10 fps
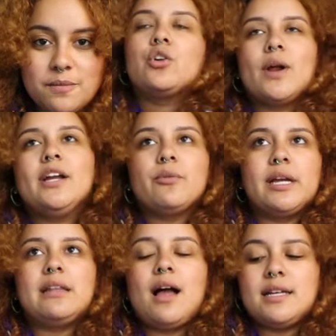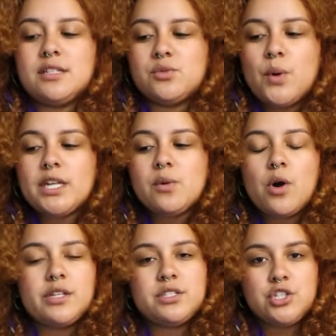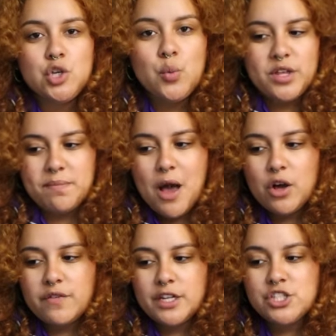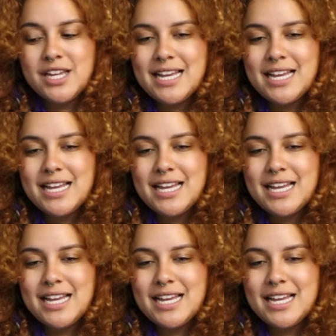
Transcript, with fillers: Craig realizes what he wants to do with Malkovich